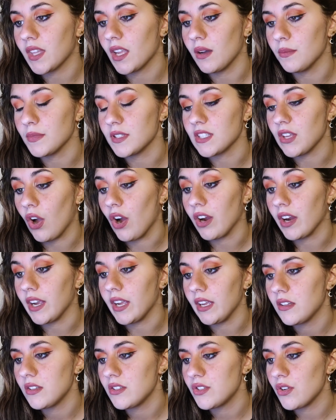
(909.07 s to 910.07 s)
I'm
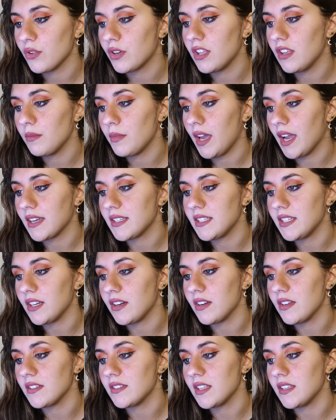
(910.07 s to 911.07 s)
sorry. Choking back
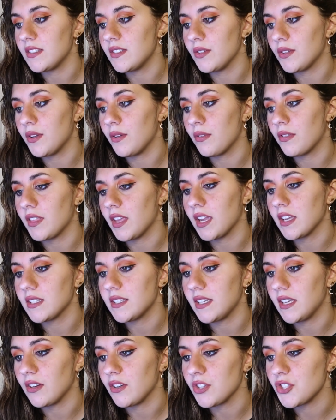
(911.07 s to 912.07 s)
tears, Izuku
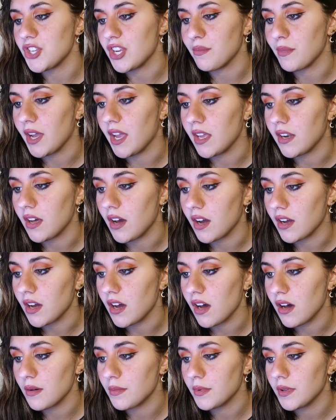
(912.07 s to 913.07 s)
thanked Kirishima and hung
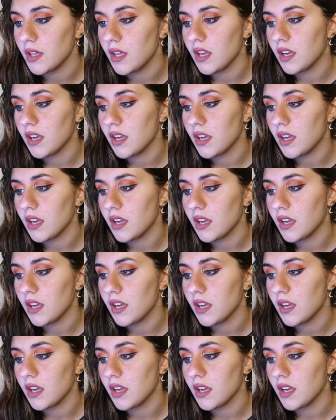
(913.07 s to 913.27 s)
up,